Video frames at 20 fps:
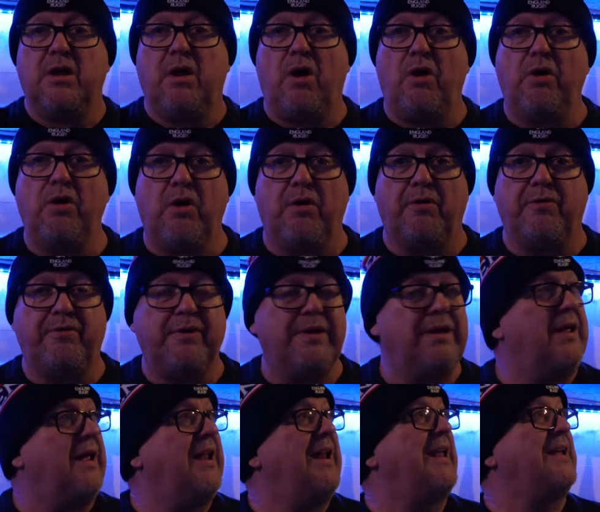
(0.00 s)
On, off.
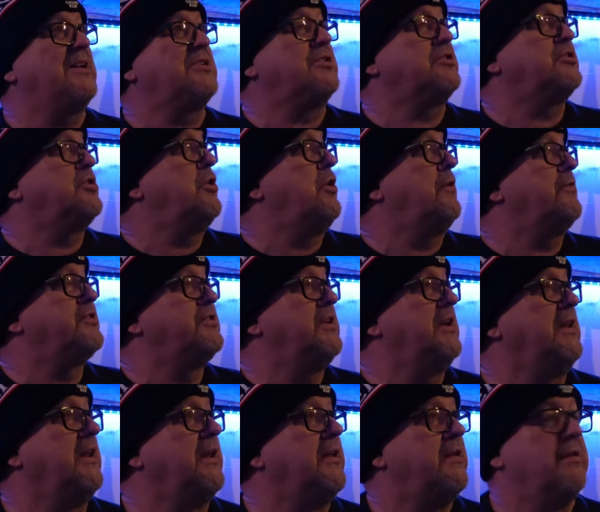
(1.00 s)
Alexa, turn off
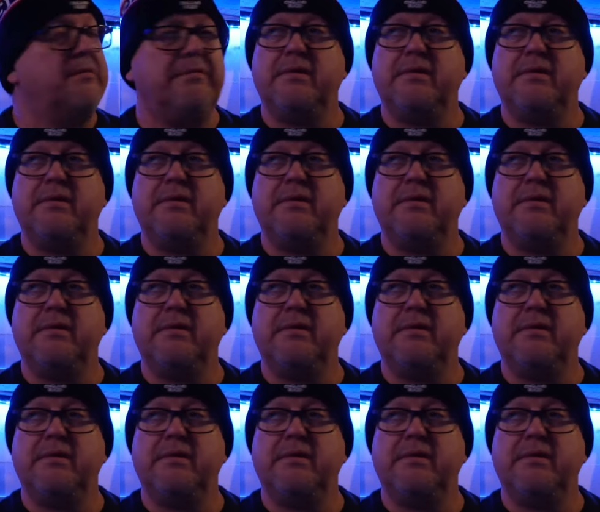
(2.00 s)
ceiling.